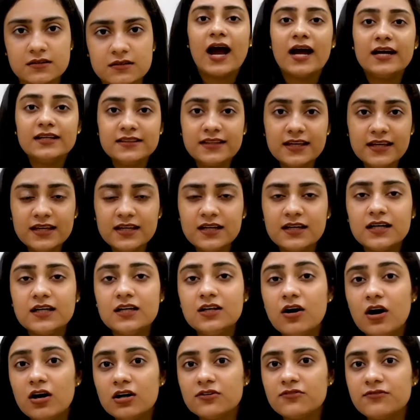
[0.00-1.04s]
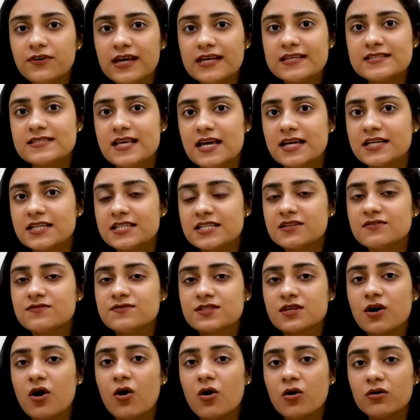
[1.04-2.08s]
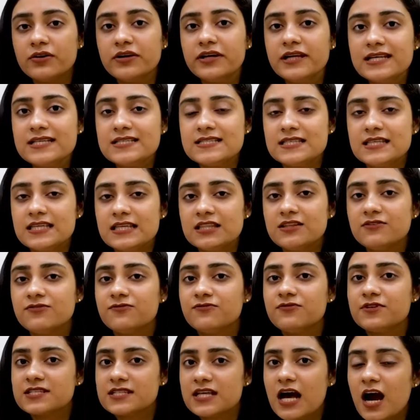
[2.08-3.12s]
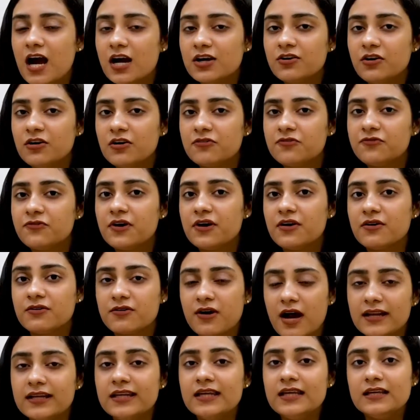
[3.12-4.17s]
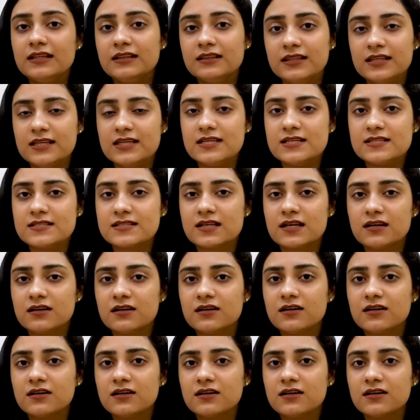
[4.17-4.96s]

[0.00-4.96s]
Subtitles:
I think a lot of executives already see the facade of running these